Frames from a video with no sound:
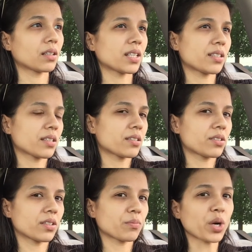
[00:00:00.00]
It's
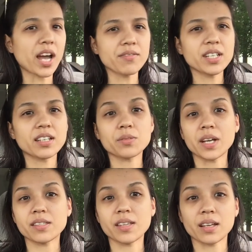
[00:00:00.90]
as private as
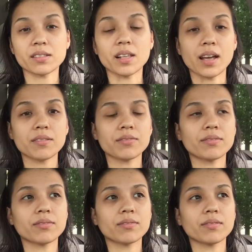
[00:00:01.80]
my sex life,
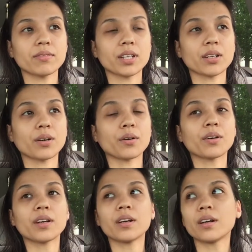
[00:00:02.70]
you know.
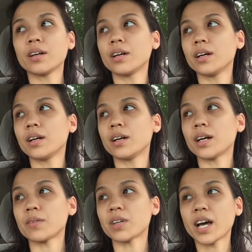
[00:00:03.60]

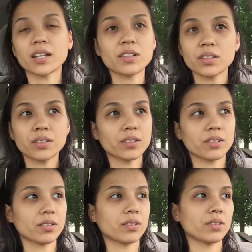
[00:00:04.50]
I'm not
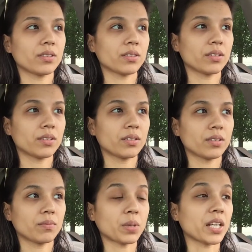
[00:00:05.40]

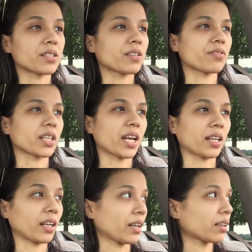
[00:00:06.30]

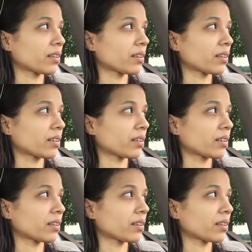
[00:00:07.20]
pontificating.